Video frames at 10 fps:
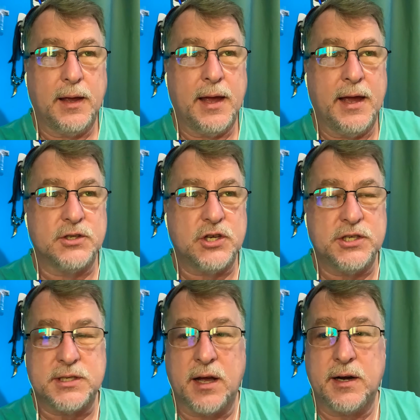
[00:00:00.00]
And she
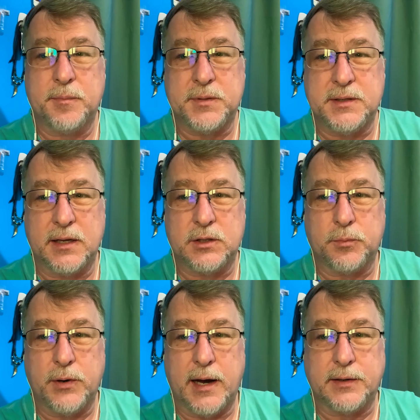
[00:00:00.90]
started up the dental
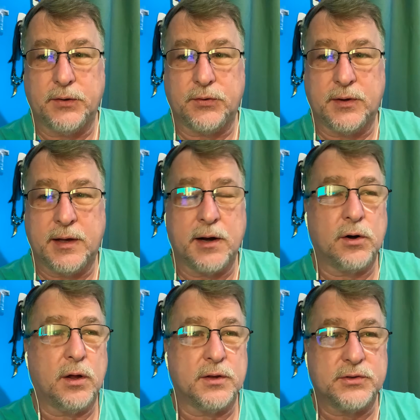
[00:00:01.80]
practice, got it
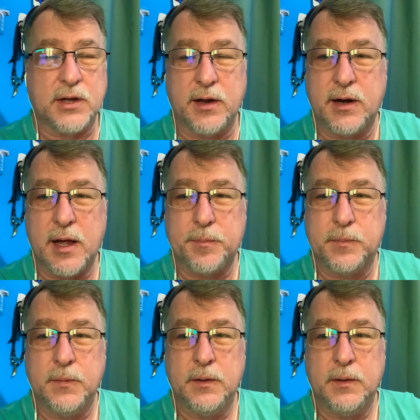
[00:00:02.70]
all started up,